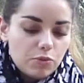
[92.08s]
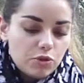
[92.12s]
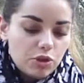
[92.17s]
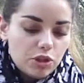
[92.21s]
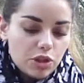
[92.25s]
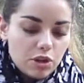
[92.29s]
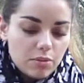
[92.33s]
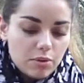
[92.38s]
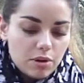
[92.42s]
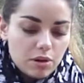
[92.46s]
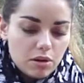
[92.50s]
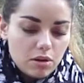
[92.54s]

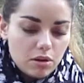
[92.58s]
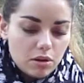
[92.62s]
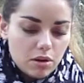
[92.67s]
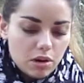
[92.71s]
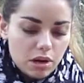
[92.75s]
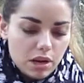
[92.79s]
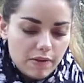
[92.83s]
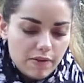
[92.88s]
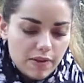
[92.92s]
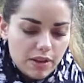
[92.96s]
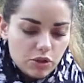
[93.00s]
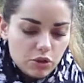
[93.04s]
double or
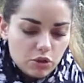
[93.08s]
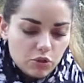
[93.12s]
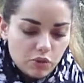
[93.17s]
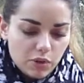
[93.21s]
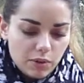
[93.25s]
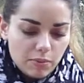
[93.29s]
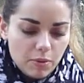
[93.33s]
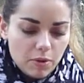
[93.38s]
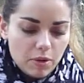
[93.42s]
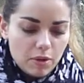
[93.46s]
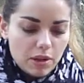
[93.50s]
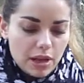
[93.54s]
even
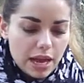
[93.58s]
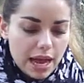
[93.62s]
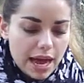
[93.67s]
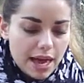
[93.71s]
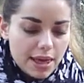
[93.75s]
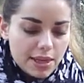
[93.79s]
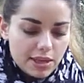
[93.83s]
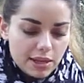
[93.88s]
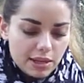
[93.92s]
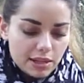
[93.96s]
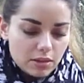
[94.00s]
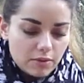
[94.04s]
triple, I
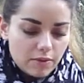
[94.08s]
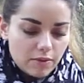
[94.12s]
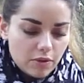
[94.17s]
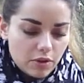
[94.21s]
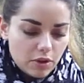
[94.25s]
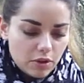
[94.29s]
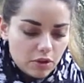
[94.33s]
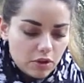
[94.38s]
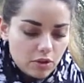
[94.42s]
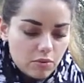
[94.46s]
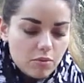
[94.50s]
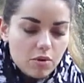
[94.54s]
think, the
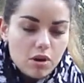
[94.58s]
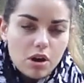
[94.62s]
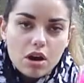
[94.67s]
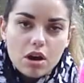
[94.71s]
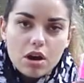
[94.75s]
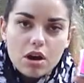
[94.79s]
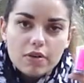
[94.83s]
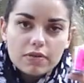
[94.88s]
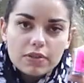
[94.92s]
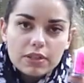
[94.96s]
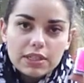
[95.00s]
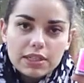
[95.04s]
volume
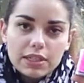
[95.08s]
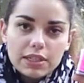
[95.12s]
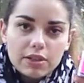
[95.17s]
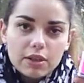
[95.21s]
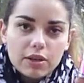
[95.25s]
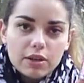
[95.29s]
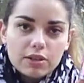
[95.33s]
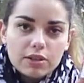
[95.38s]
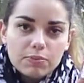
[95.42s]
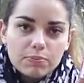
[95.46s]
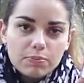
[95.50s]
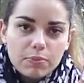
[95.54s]
of this little
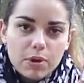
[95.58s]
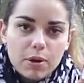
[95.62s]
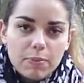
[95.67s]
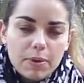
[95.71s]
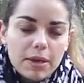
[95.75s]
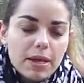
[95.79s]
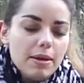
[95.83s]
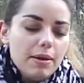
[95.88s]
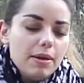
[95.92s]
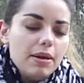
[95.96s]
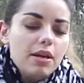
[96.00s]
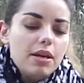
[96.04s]

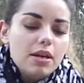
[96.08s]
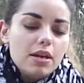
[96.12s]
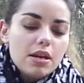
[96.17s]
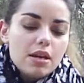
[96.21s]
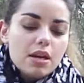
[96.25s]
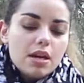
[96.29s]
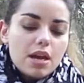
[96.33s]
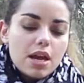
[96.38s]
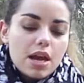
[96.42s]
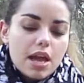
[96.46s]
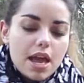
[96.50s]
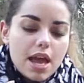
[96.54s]
puppy.
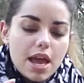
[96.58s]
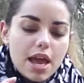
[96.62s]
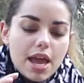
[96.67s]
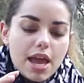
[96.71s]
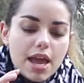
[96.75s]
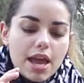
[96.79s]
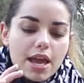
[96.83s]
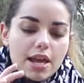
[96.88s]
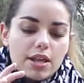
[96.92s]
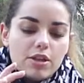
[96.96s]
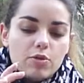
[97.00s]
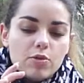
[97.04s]

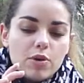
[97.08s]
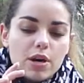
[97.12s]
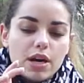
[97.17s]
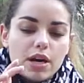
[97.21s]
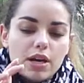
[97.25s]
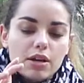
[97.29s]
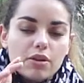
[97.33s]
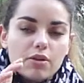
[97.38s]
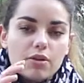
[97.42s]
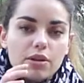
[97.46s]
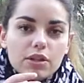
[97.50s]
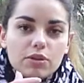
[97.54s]
And you
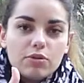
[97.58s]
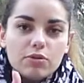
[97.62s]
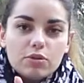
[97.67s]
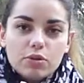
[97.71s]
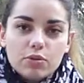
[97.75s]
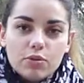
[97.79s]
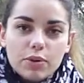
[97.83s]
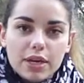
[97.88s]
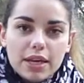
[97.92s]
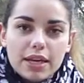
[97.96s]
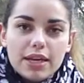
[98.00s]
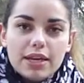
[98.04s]
are going to
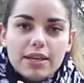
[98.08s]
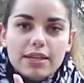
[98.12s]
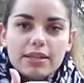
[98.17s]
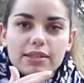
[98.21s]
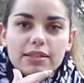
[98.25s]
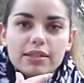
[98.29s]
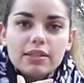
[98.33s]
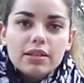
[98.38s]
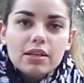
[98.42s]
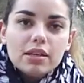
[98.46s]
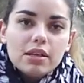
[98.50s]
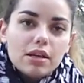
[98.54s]

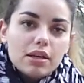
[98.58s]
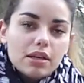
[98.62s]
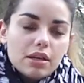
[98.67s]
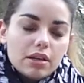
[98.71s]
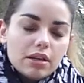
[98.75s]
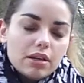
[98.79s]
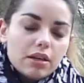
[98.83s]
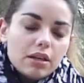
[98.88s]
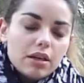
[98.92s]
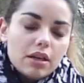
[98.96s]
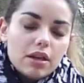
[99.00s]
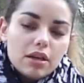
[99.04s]
squeeze,
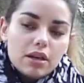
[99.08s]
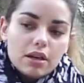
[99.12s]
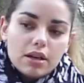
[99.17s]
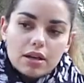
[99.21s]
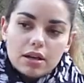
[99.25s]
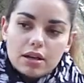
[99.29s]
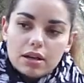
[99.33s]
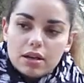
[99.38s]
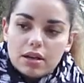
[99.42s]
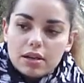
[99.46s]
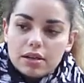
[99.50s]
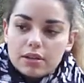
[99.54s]

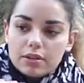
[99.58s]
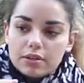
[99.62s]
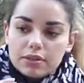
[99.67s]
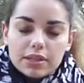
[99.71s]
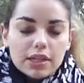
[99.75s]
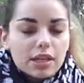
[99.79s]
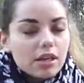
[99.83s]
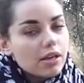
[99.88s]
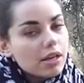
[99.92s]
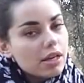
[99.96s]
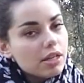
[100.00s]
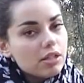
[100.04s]

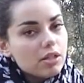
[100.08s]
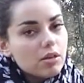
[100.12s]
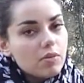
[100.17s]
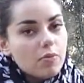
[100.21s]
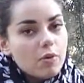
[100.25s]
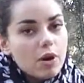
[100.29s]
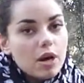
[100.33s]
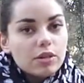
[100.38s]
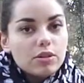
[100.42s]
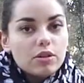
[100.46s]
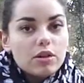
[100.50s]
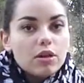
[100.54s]
take again some
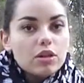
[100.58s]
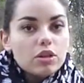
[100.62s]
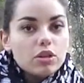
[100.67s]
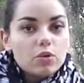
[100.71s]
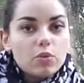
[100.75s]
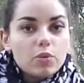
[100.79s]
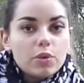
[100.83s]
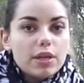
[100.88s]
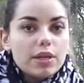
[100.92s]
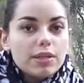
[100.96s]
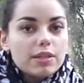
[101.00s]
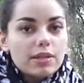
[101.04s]
water,
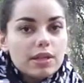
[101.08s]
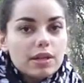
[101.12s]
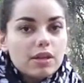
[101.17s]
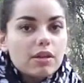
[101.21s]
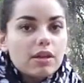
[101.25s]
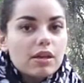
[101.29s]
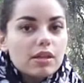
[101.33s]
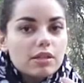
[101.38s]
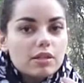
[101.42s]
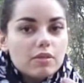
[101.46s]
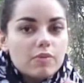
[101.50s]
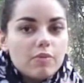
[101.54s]
squeeze, take
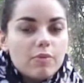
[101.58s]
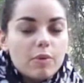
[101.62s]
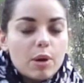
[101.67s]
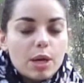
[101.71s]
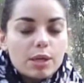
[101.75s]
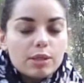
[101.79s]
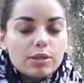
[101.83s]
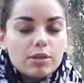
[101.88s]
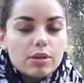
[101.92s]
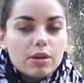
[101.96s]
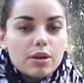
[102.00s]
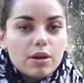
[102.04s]
again some
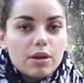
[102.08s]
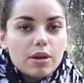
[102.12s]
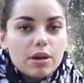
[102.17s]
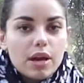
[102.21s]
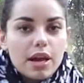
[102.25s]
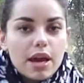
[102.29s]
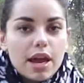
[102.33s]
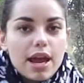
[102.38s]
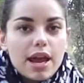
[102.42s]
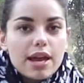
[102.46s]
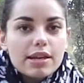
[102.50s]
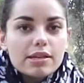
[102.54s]
water,
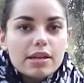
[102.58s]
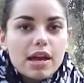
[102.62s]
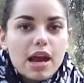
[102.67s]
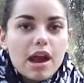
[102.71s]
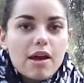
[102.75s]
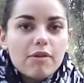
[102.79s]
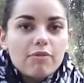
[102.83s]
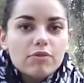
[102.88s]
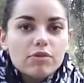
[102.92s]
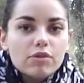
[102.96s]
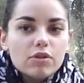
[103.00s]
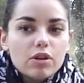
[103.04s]
and
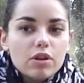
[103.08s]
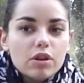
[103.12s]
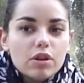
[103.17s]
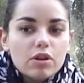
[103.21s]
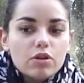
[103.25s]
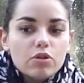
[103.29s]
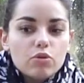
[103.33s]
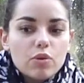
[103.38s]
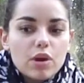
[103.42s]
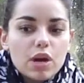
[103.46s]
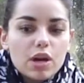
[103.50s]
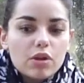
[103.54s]
after
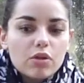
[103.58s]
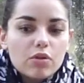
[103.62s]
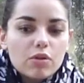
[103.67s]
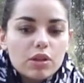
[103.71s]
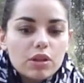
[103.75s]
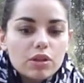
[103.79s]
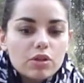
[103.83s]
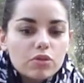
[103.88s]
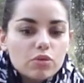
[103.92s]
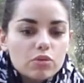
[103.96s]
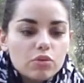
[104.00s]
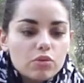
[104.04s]
you are
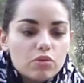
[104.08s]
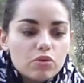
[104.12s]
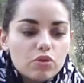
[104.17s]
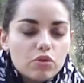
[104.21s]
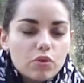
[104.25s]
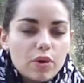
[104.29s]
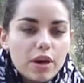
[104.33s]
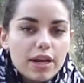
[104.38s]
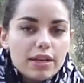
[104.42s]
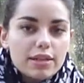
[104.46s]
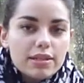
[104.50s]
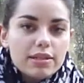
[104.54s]
going to
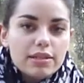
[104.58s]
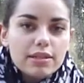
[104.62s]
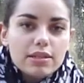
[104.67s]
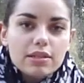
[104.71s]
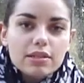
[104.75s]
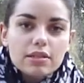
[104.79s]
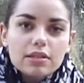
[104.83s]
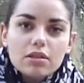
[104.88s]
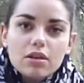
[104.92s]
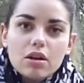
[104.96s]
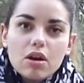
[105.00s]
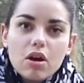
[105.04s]
dry
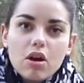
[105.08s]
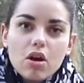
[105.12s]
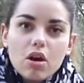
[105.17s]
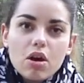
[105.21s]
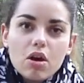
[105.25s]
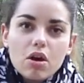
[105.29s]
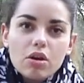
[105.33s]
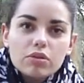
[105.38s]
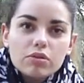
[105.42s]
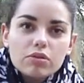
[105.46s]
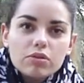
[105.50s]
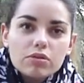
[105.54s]
this
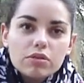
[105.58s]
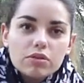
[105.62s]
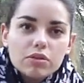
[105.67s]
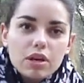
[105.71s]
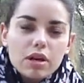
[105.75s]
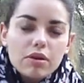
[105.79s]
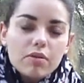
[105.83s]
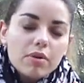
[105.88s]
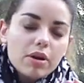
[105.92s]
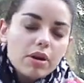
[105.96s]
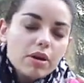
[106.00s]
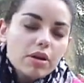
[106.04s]
on a
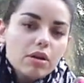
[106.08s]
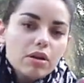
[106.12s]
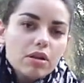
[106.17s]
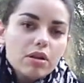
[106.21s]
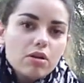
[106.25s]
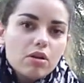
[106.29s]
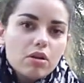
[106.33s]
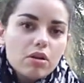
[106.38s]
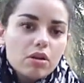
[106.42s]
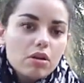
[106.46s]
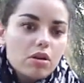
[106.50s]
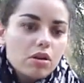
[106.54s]
towel
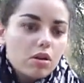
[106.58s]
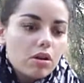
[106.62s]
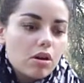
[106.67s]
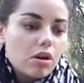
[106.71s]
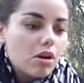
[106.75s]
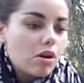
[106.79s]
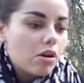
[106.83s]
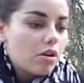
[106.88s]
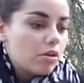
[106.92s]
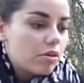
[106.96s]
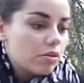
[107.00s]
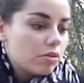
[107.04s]
or
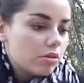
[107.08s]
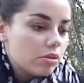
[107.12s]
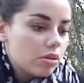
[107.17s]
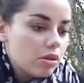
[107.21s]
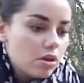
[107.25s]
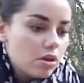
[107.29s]
on